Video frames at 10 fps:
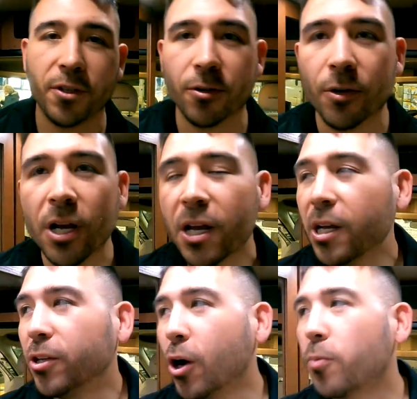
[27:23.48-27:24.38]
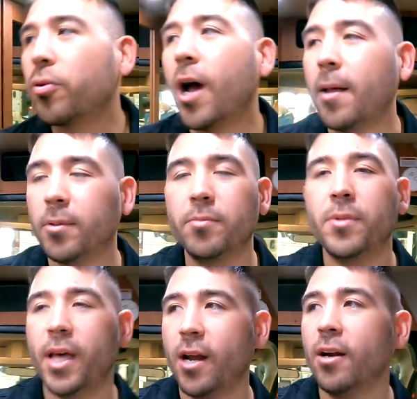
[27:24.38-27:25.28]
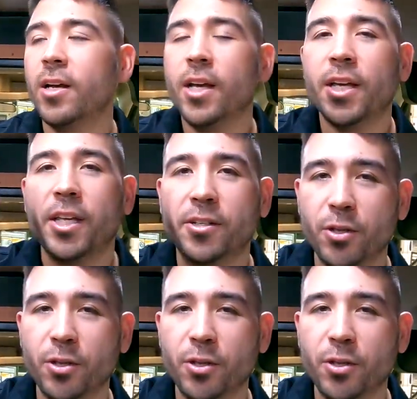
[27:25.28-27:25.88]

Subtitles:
view. No problem there. You